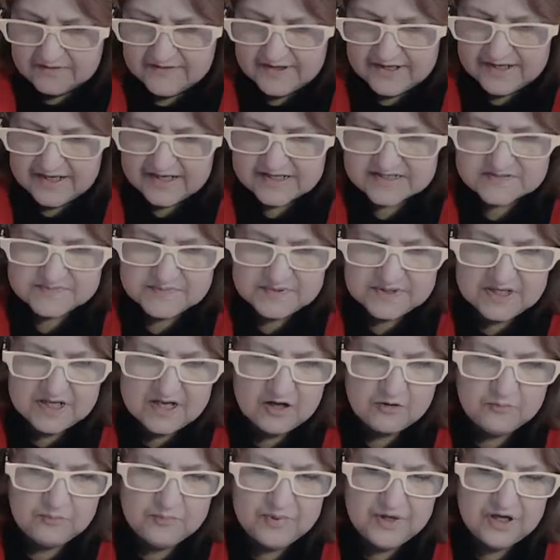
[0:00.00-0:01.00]
asked me to
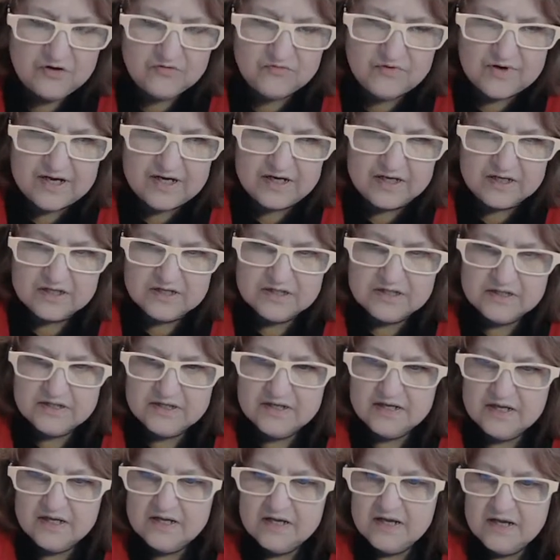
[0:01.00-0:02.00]
help bell ring.
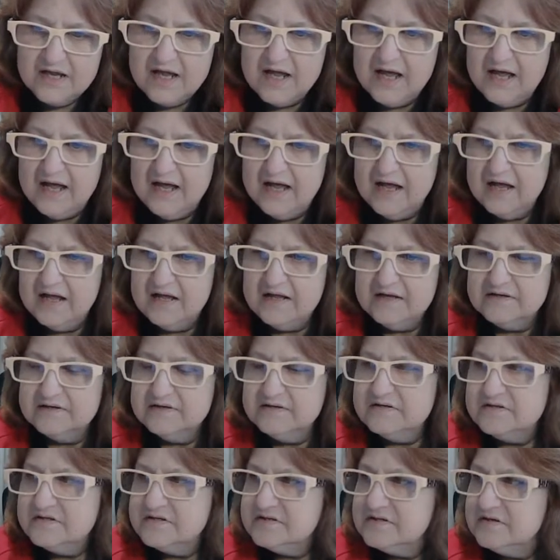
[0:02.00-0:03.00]

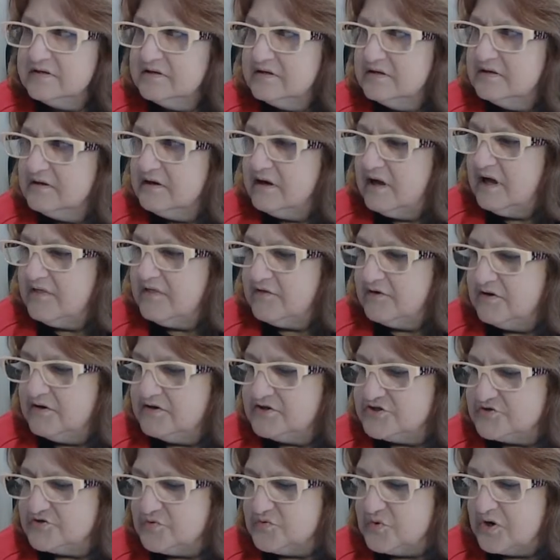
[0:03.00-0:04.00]
And I
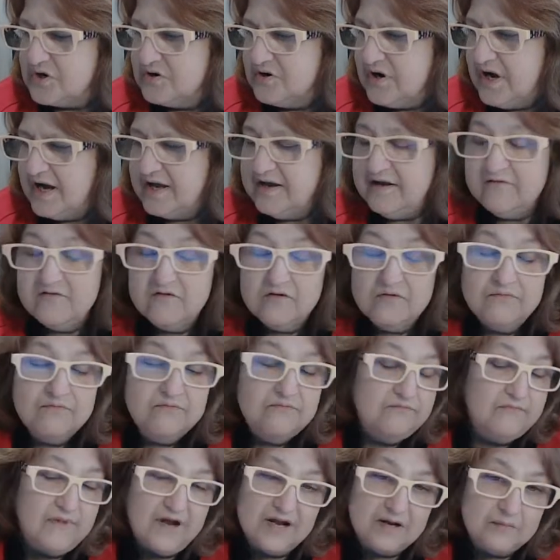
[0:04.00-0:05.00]
thought, sure. I never
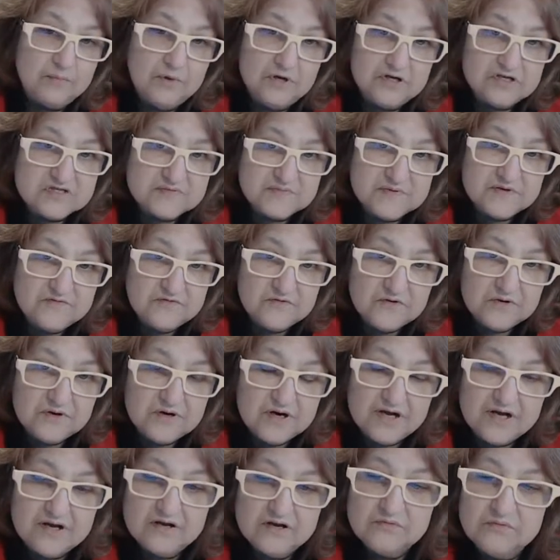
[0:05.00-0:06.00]
rang bells before.
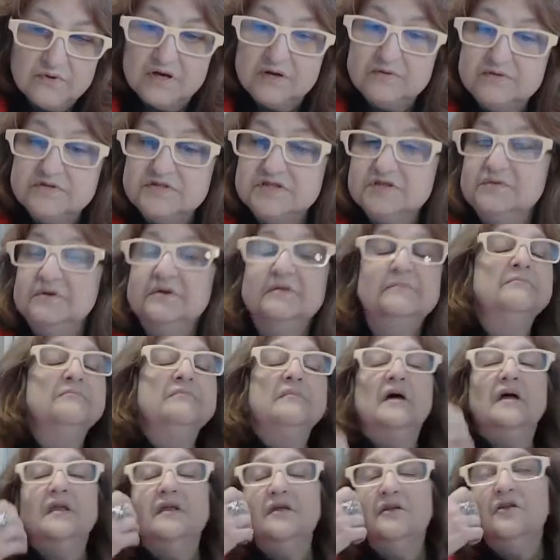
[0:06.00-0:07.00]
I didn't know what I was doing.
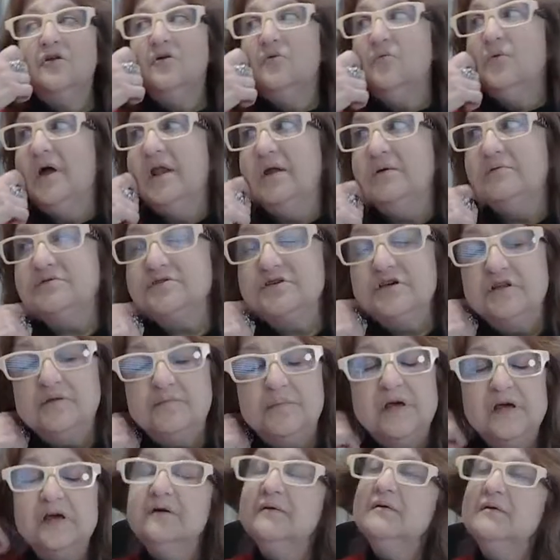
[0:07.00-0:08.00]
Didn't know when it was going to
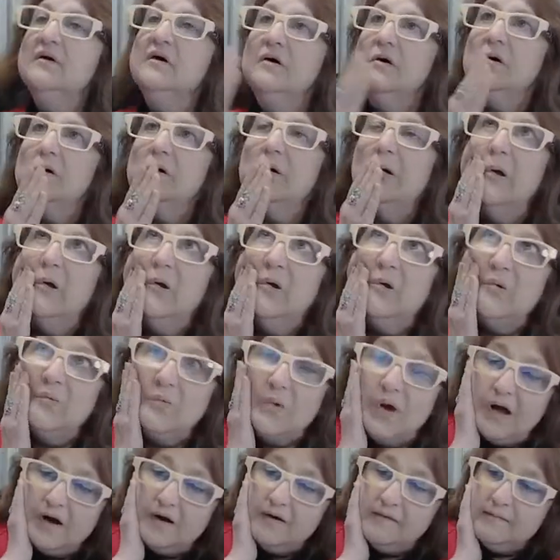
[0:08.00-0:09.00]
be.
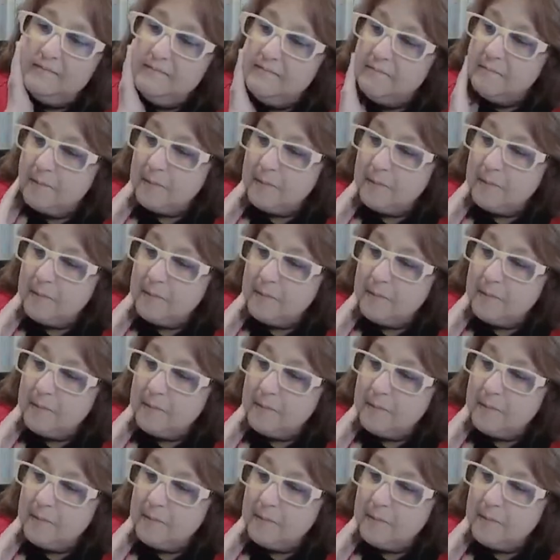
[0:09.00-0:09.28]
Well,